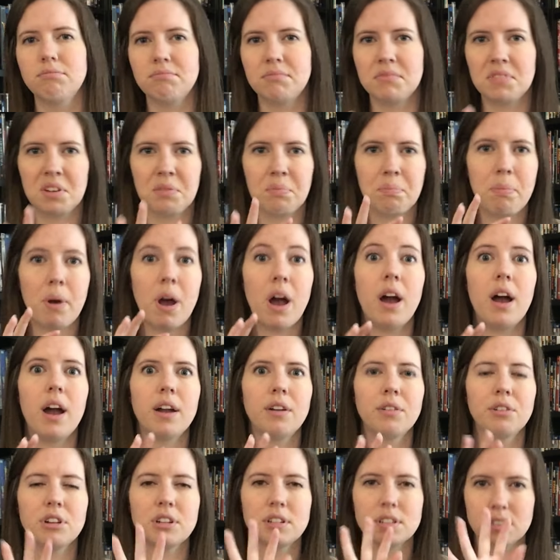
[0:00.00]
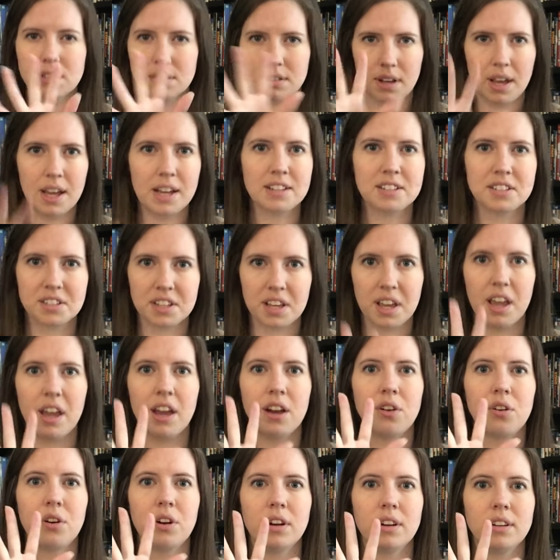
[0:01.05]
the pirate-esque
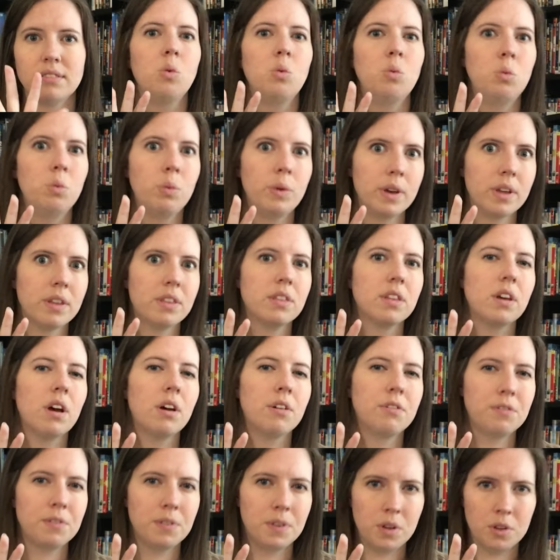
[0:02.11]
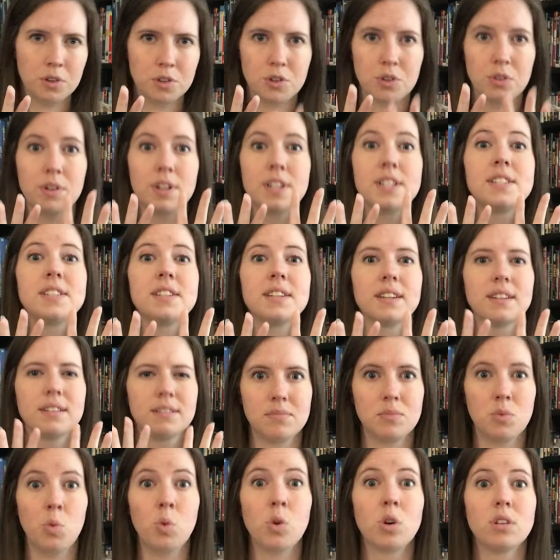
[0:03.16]
era with a futuristic
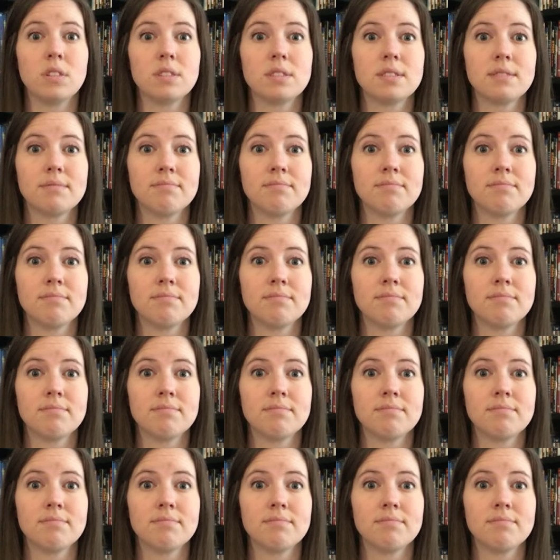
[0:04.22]
world.